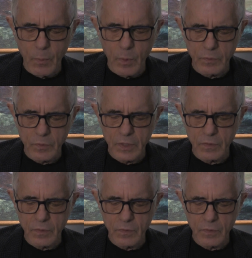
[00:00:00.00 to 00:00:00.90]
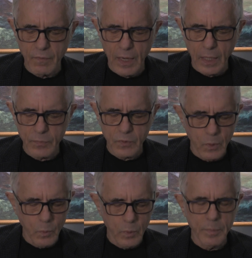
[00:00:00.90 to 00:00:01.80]
when resistance develops
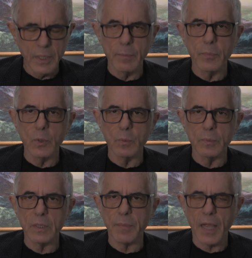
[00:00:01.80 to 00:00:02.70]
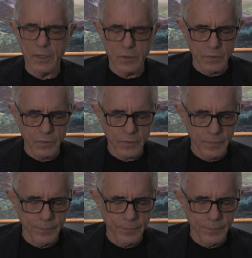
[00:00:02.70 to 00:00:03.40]
would be a boon to patients.